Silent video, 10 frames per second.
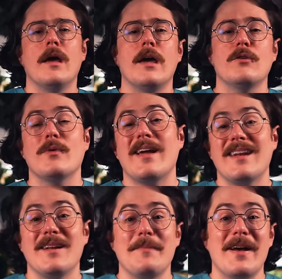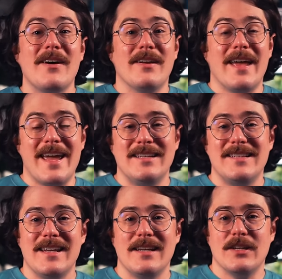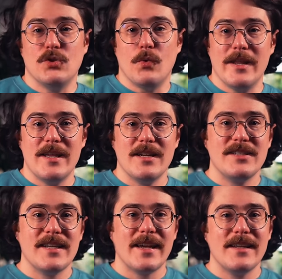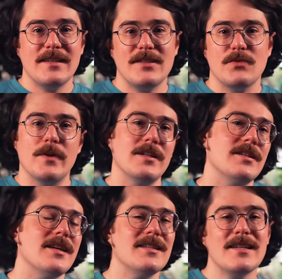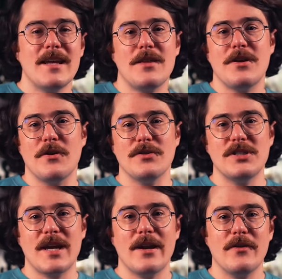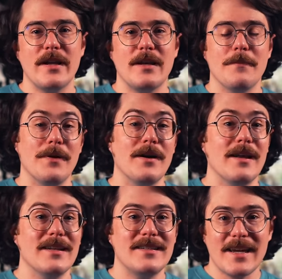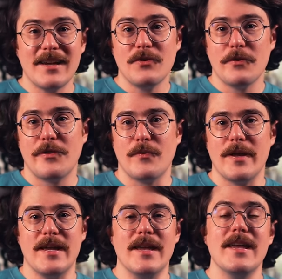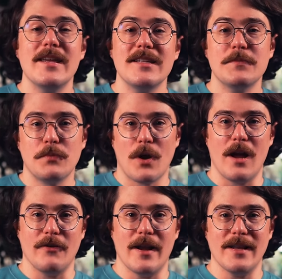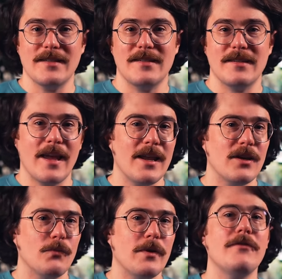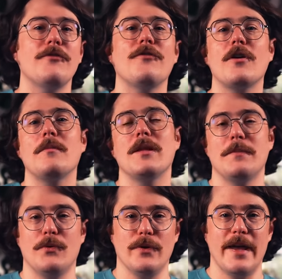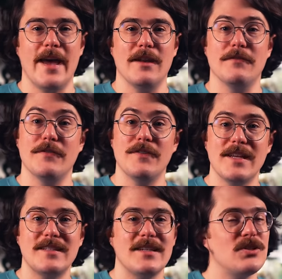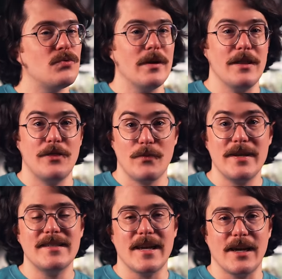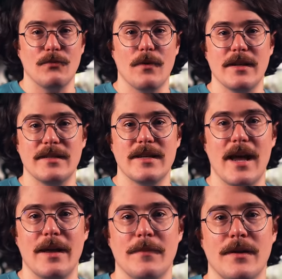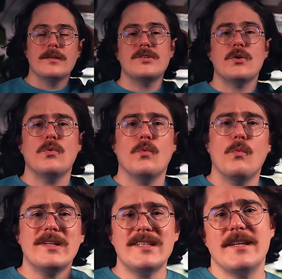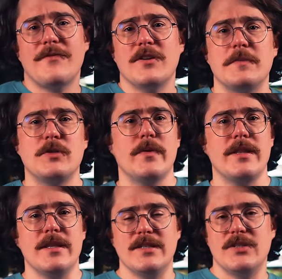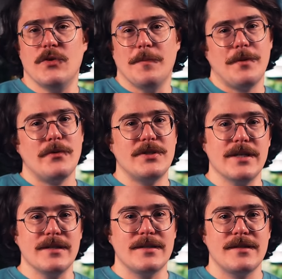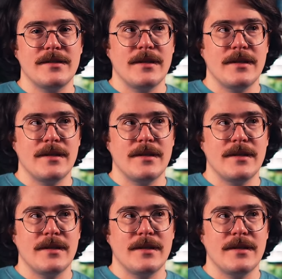It ran in about 18 to 20 ish seconds, which isn't anything earth shattering, but a second or three is progress, and we've firmly pulled ahead of IFNESI's 23 second runtime. So, what's the difference between these two approaches?